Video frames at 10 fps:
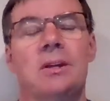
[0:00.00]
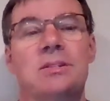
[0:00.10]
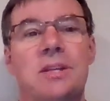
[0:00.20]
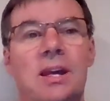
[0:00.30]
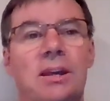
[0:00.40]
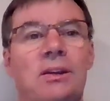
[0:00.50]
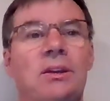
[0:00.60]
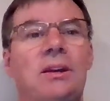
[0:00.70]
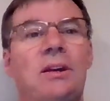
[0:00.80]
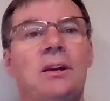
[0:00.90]
Second,
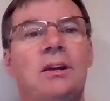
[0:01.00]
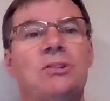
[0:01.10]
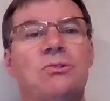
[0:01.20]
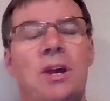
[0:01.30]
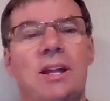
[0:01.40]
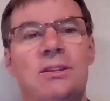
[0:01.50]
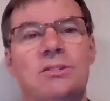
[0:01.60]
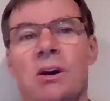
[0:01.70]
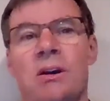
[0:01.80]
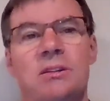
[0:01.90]

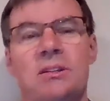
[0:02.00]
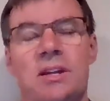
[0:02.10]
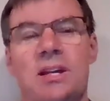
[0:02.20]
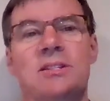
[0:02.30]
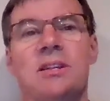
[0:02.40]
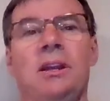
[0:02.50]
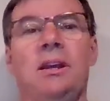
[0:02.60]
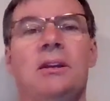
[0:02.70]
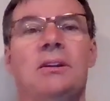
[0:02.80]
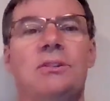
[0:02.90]
trends aren't
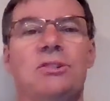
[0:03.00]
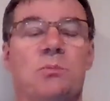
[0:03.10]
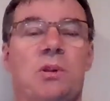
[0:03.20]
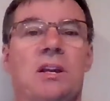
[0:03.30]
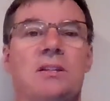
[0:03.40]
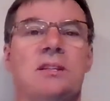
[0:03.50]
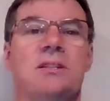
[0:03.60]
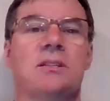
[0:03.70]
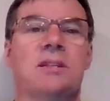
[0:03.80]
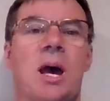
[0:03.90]
destiny. Just because
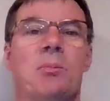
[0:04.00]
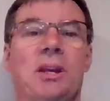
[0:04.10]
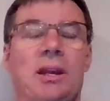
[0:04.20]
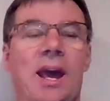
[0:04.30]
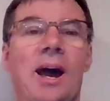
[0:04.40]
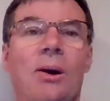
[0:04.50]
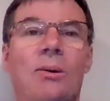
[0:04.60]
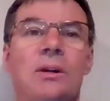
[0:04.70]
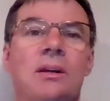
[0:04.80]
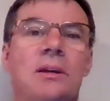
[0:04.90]
this is happening now
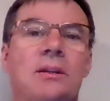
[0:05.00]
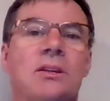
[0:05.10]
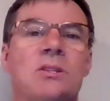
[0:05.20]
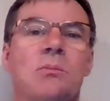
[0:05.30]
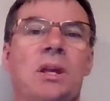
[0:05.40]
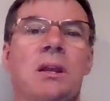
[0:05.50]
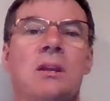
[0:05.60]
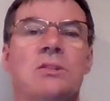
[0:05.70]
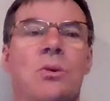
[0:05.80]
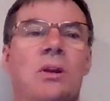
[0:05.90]
doesn't mean it
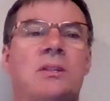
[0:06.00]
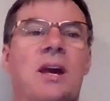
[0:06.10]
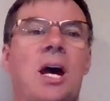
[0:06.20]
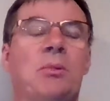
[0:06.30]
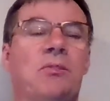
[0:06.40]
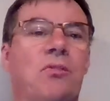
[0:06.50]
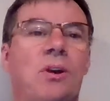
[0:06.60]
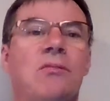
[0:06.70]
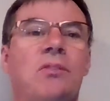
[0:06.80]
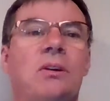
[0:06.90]
is going to happen
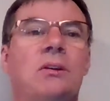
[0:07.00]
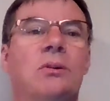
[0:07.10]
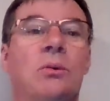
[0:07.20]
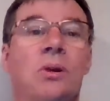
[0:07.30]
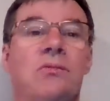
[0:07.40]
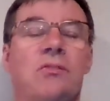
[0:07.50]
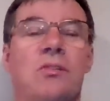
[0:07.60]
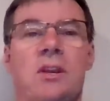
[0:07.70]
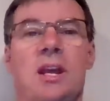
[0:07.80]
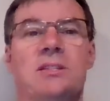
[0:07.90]
forever or even
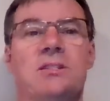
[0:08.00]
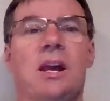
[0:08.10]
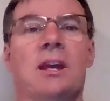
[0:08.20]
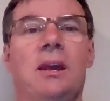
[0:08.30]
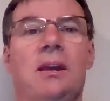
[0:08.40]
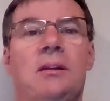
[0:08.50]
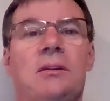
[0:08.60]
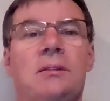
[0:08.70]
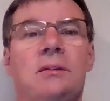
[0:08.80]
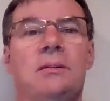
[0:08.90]
for the next decade.
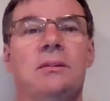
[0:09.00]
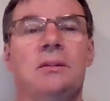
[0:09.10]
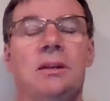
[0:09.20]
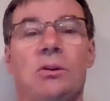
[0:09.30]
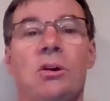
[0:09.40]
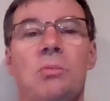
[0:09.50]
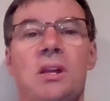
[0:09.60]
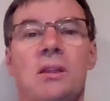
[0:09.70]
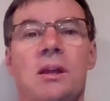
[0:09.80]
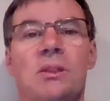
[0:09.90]
It could
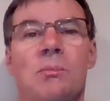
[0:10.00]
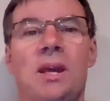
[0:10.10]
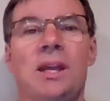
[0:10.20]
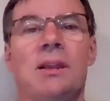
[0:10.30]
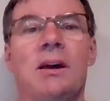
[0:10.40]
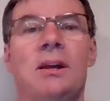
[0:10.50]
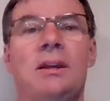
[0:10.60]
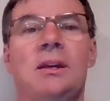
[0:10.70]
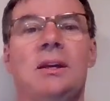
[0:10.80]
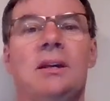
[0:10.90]
be that the
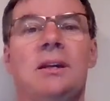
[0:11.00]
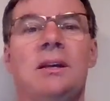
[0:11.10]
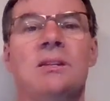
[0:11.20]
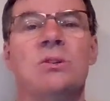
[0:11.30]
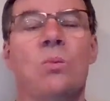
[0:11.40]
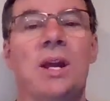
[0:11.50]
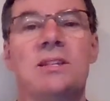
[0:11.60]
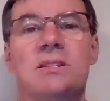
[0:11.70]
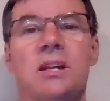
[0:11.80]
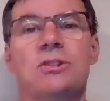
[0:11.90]
mainline is a way
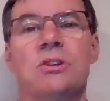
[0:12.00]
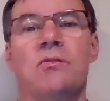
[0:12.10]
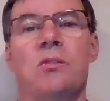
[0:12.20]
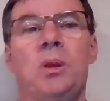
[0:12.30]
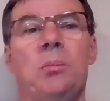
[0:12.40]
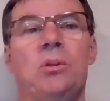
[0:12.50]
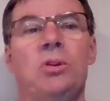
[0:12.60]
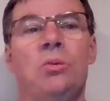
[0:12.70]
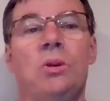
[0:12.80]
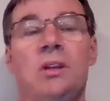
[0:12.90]
station for people
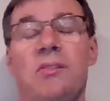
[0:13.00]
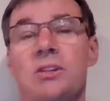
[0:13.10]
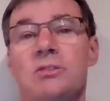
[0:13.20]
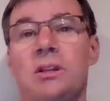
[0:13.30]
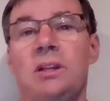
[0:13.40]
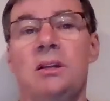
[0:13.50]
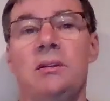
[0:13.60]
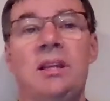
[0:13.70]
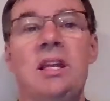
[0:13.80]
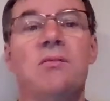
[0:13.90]
who will eventually
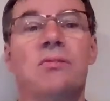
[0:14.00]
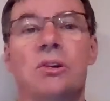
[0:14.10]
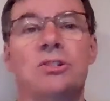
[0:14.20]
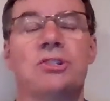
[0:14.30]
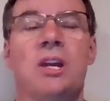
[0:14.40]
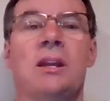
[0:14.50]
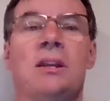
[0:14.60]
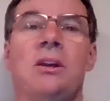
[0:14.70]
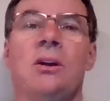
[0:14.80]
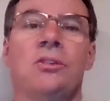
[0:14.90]
leave
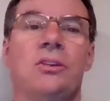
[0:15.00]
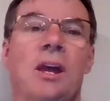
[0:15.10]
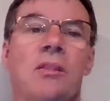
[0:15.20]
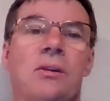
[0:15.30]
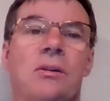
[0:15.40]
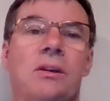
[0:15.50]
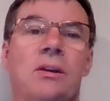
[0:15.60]
Christianity altogether.